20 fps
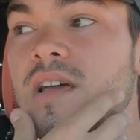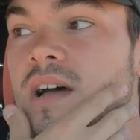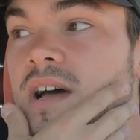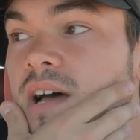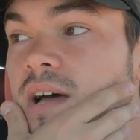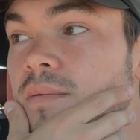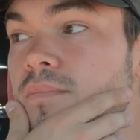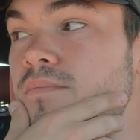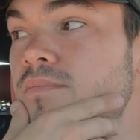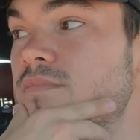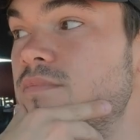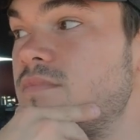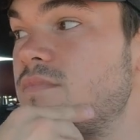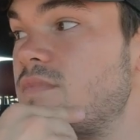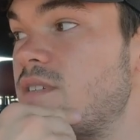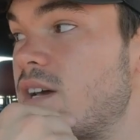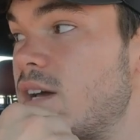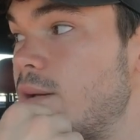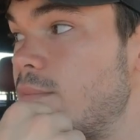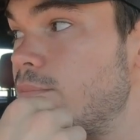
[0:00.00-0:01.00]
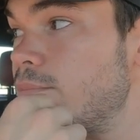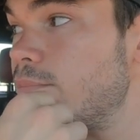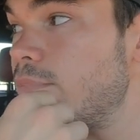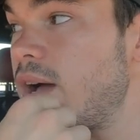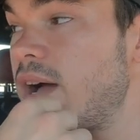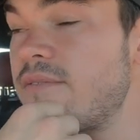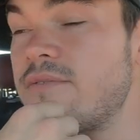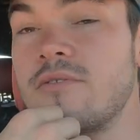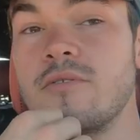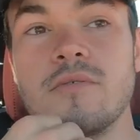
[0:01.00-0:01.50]
I'm
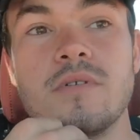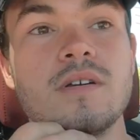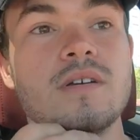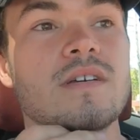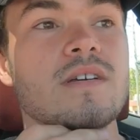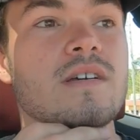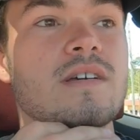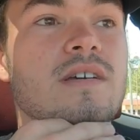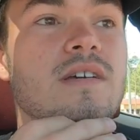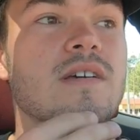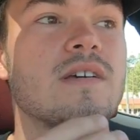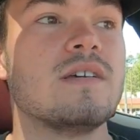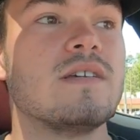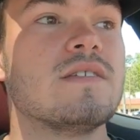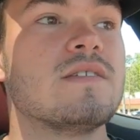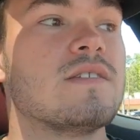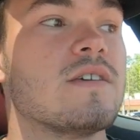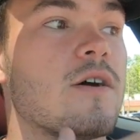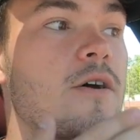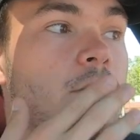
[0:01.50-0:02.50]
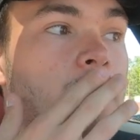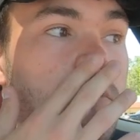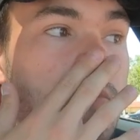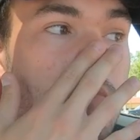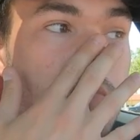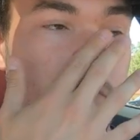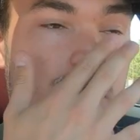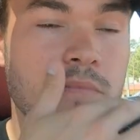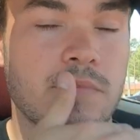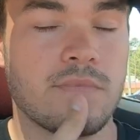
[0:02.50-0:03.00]
baffled. So
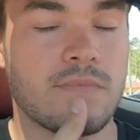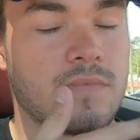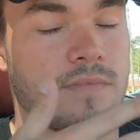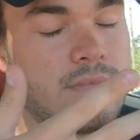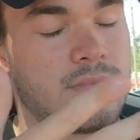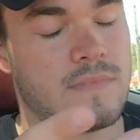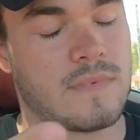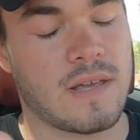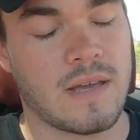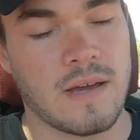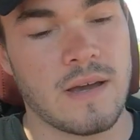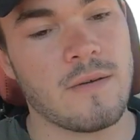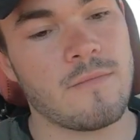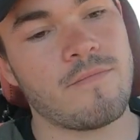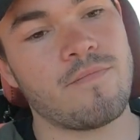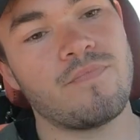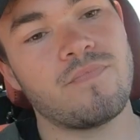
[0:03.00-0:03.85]
yeah,